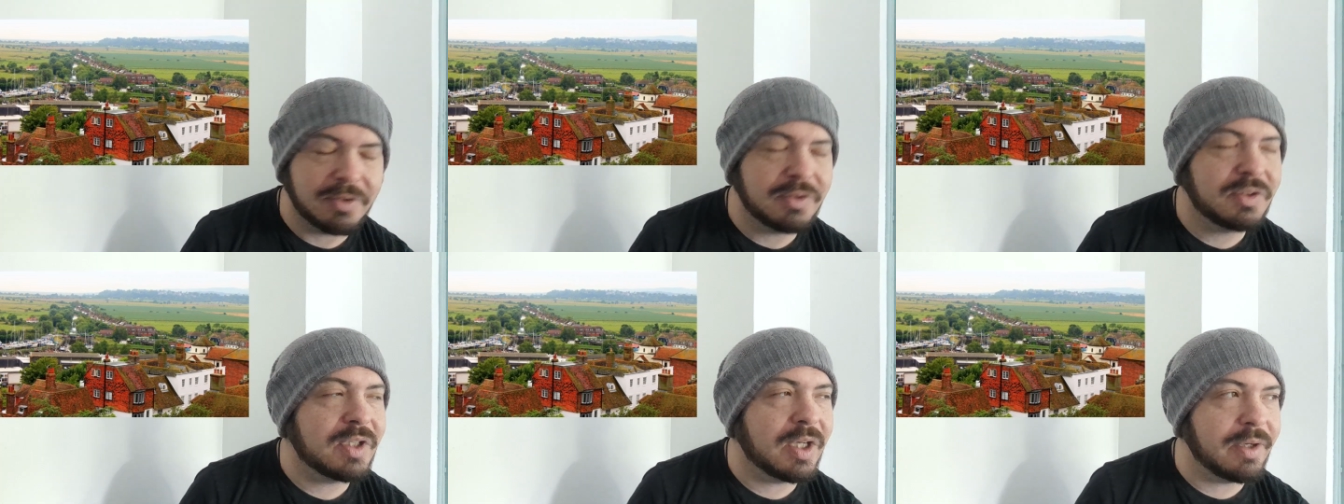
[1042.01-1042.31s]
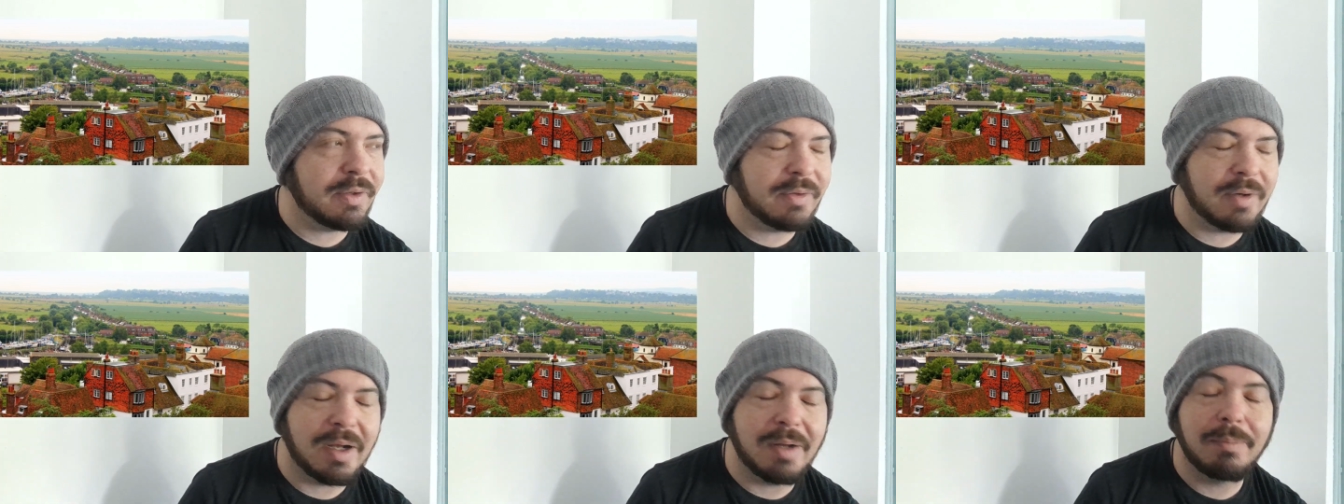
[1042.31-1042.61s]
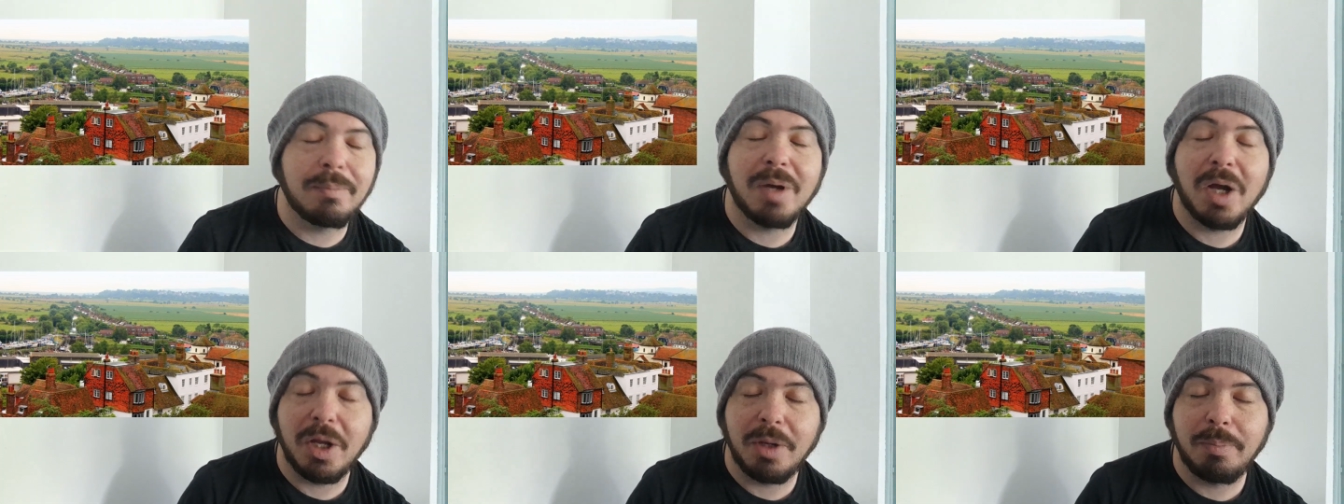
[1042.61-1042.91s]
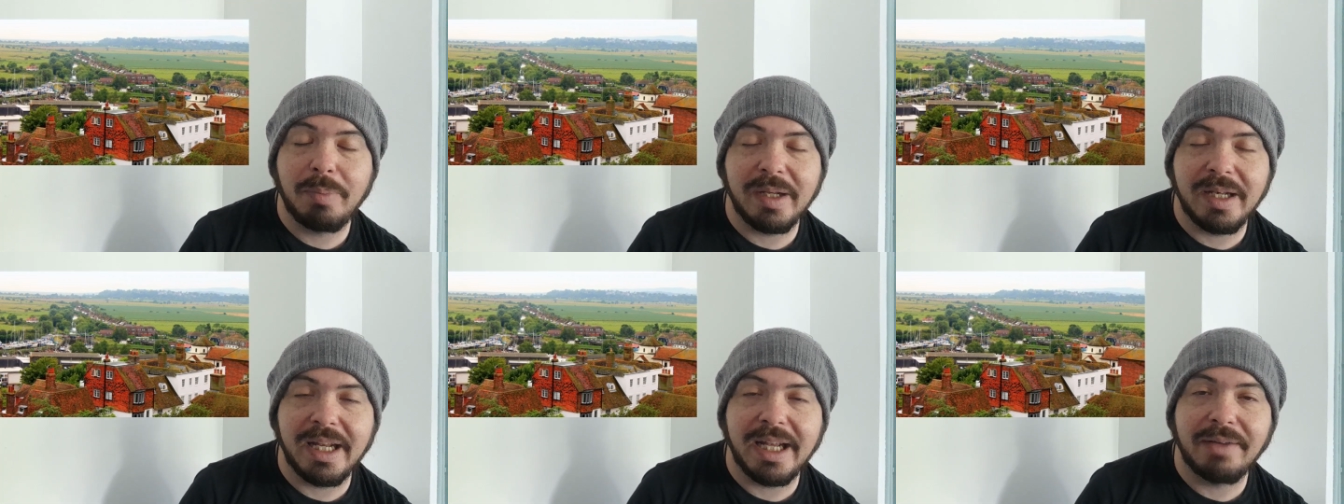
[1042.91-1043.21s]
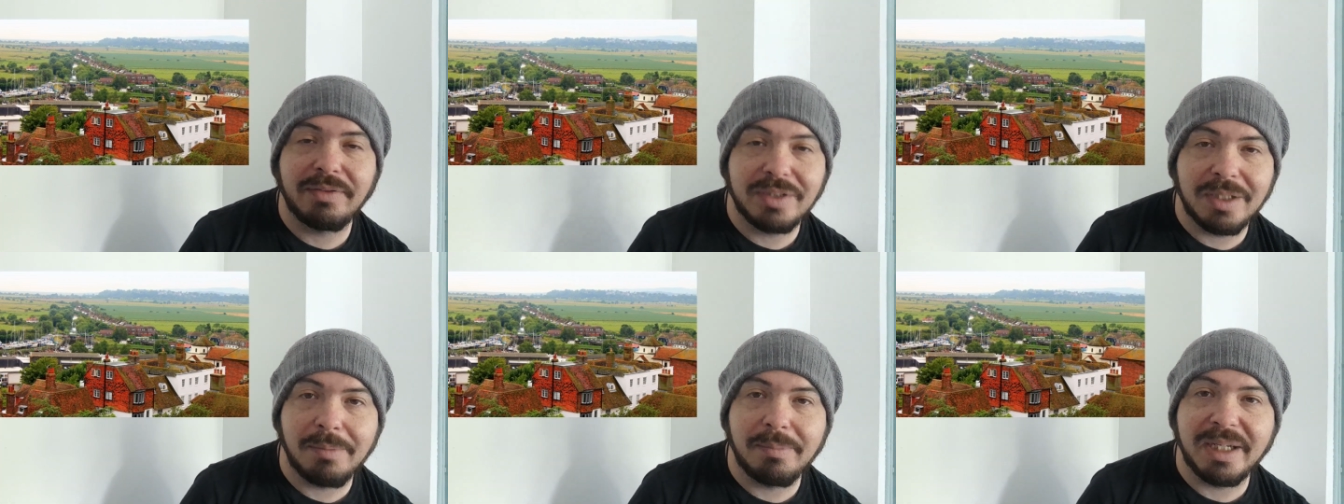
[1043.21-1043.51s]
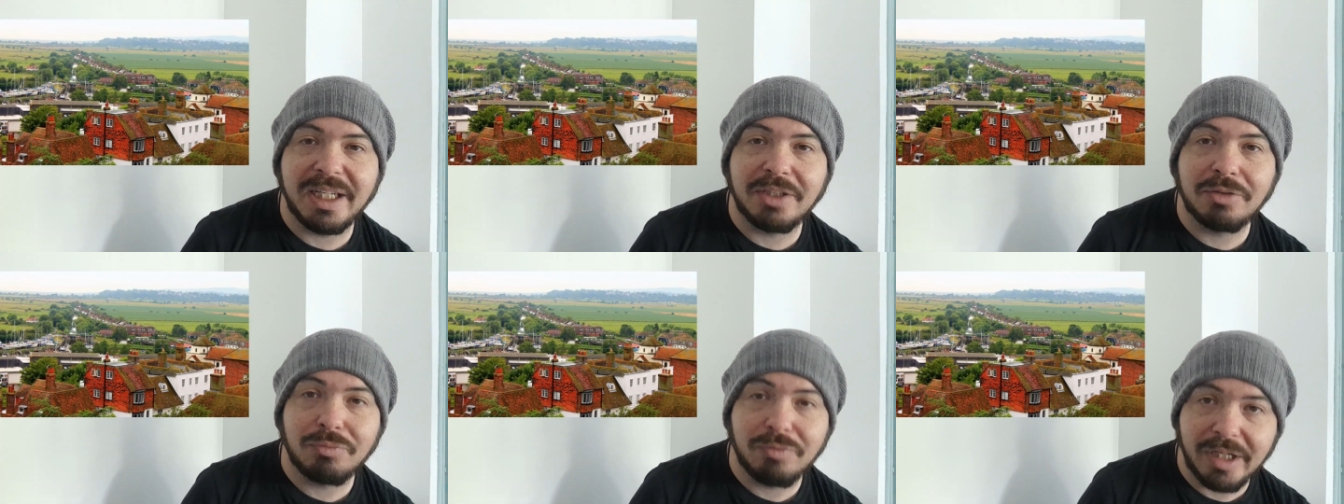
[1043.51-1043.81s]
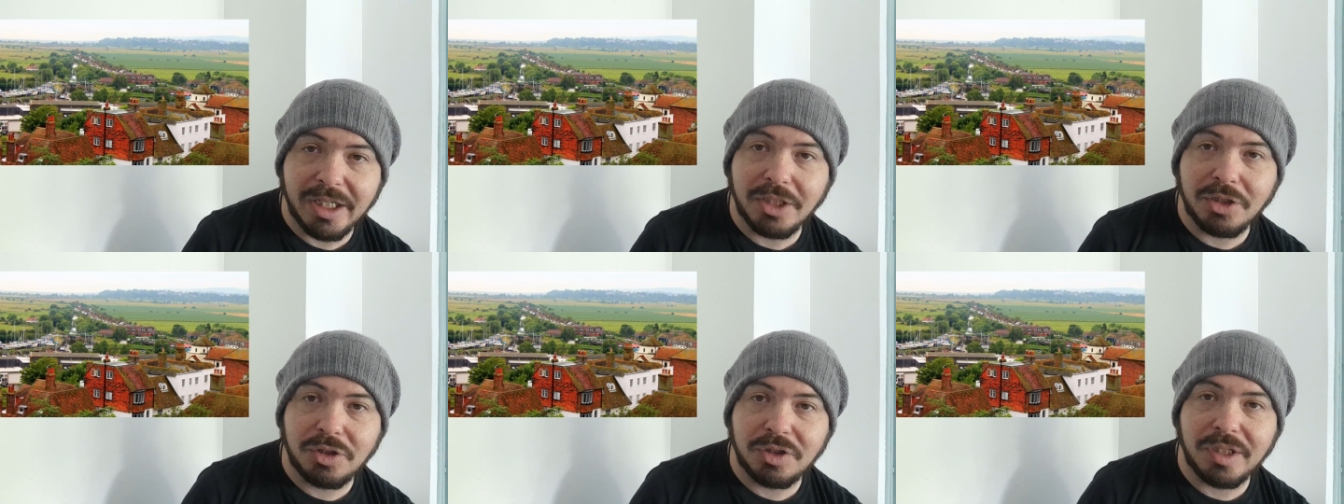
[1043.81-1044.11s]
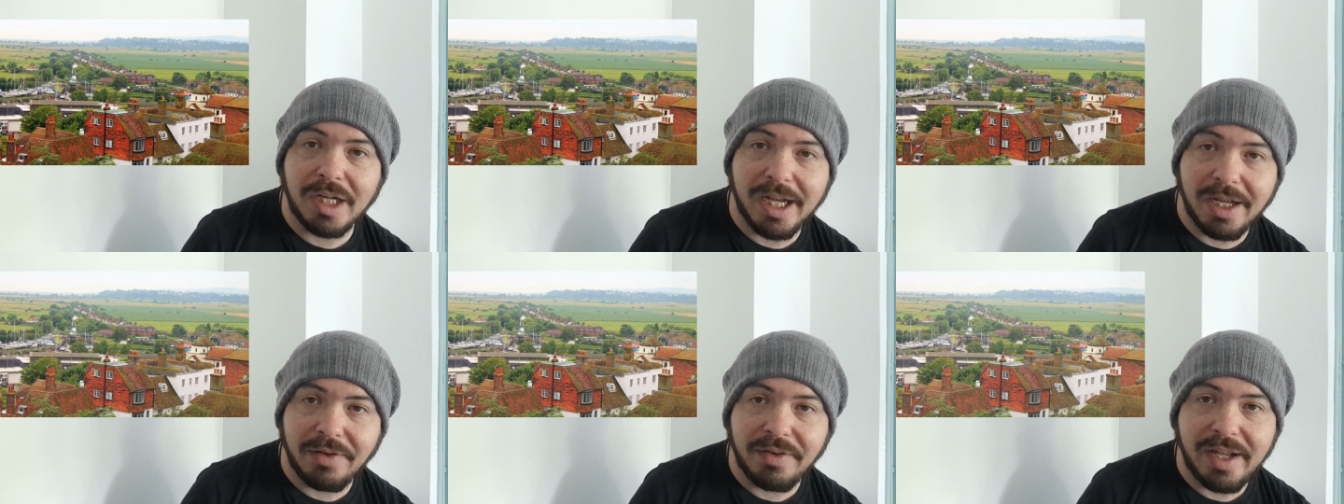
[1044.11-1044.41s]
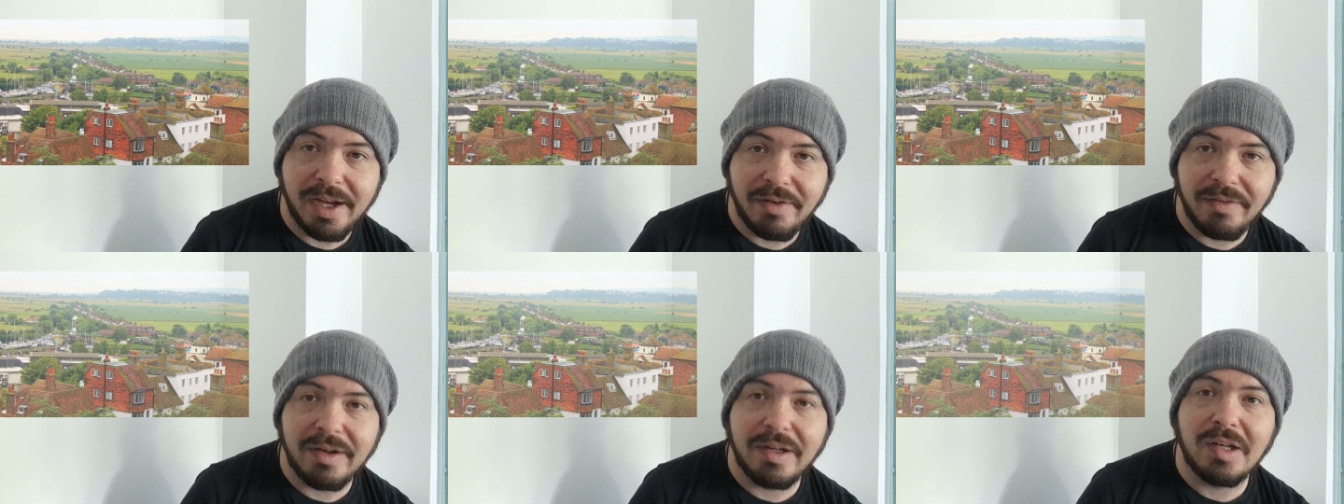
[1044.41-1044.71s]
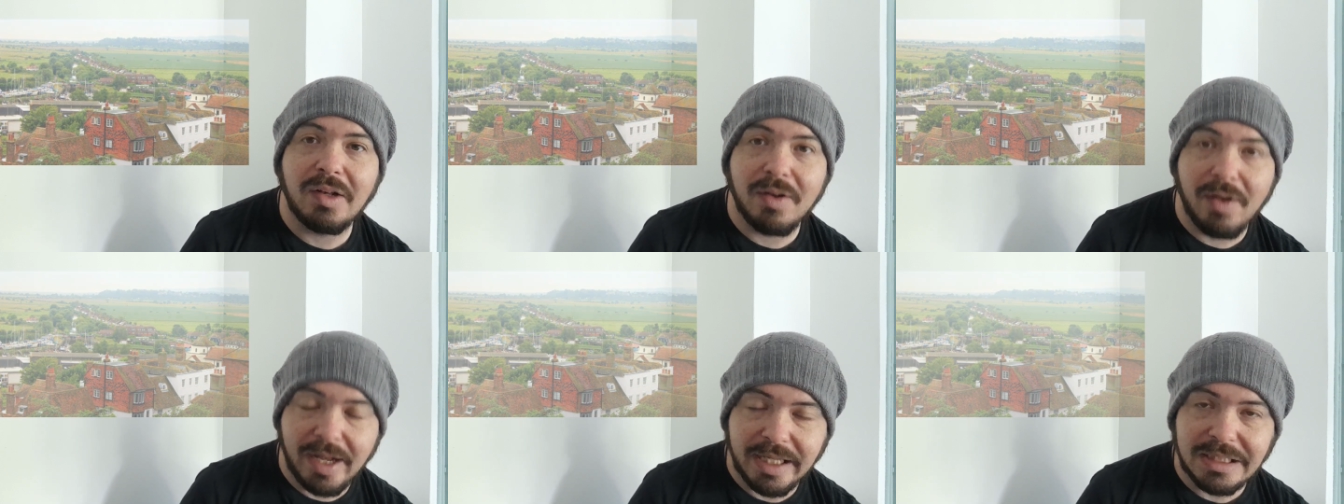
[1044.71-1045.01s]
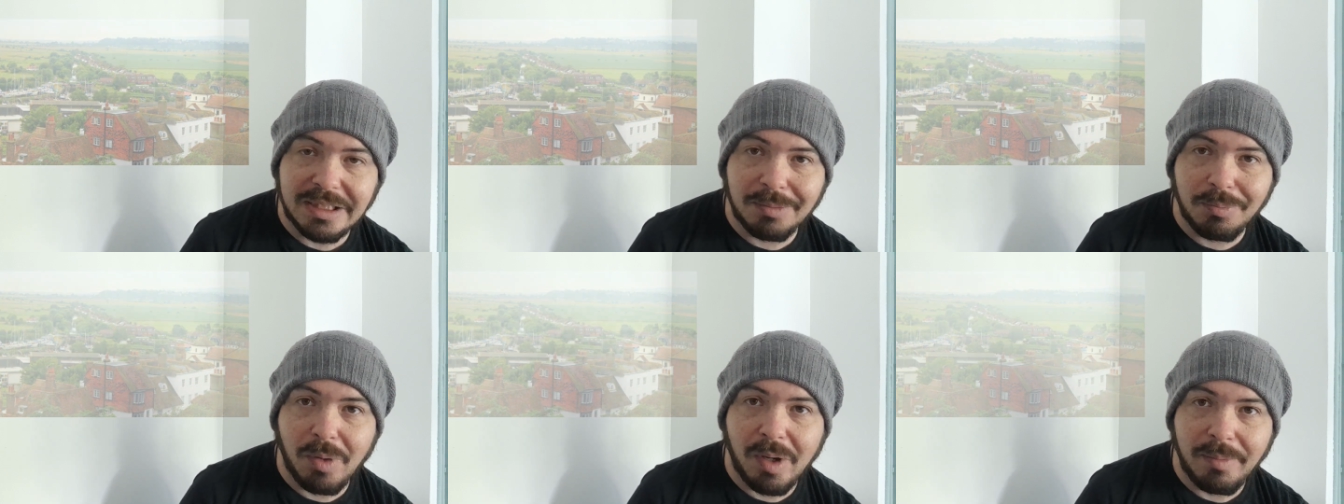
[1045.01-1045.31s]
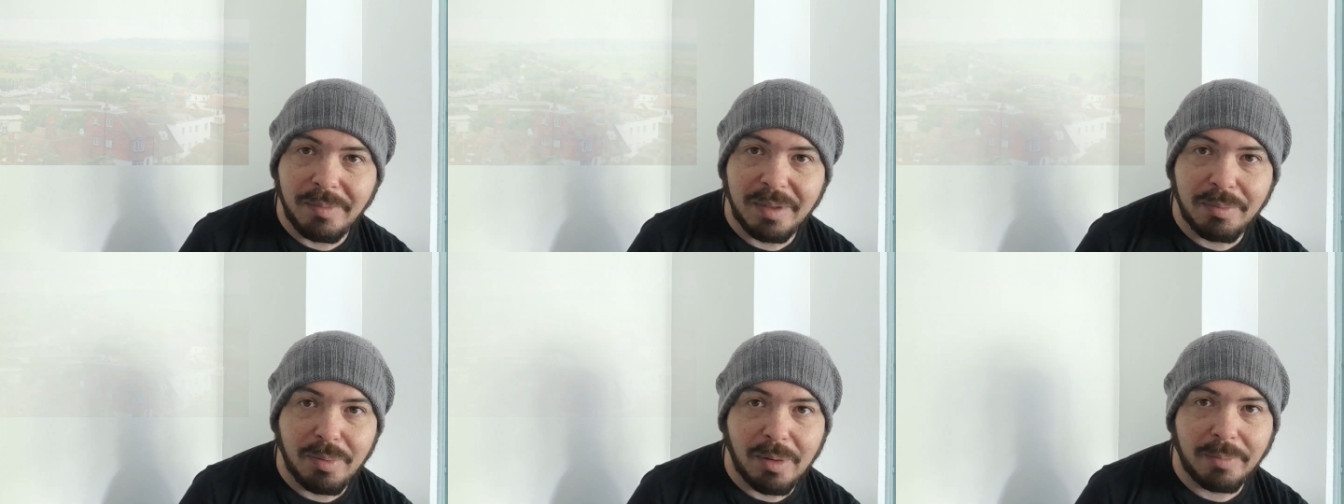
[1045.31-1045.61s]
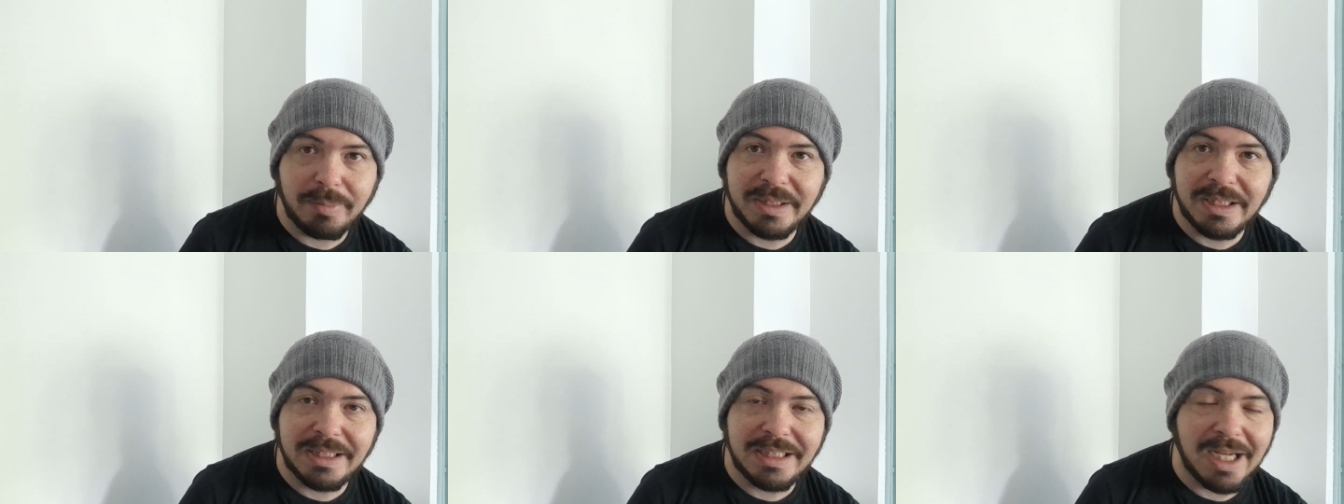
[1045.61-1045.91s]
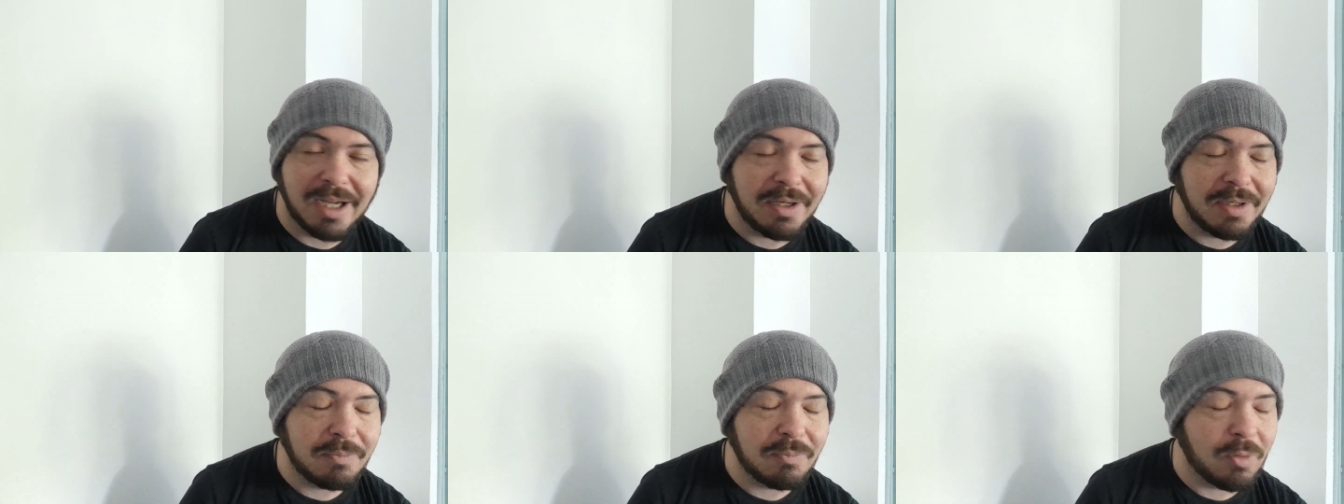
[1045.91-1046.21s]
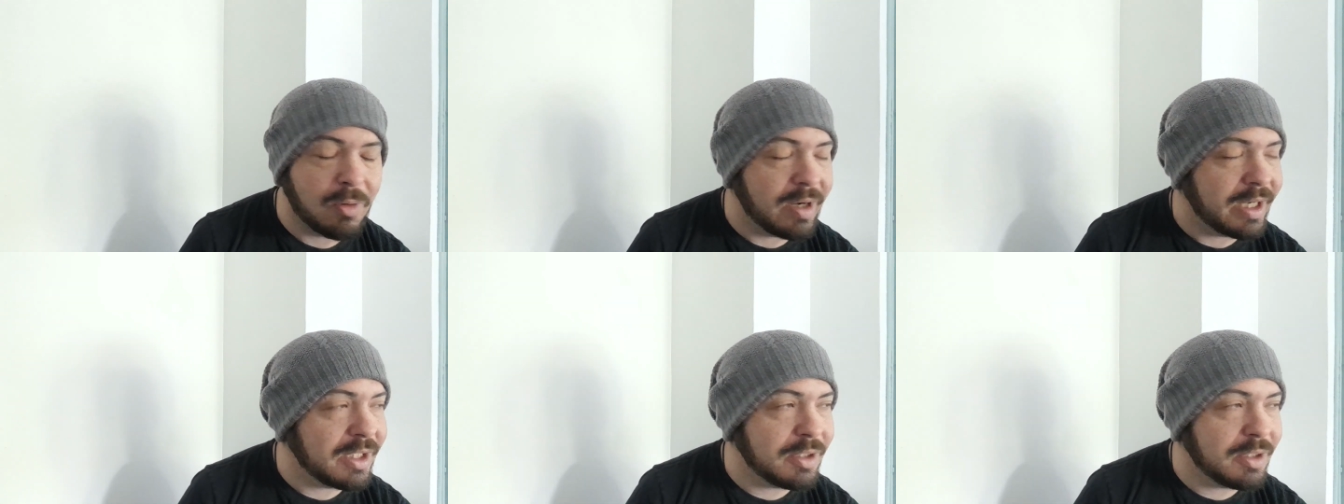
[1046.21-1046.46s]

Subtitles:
So I'm hoping that if somebody's rich out there and they'd like to buy me a property down in Rye,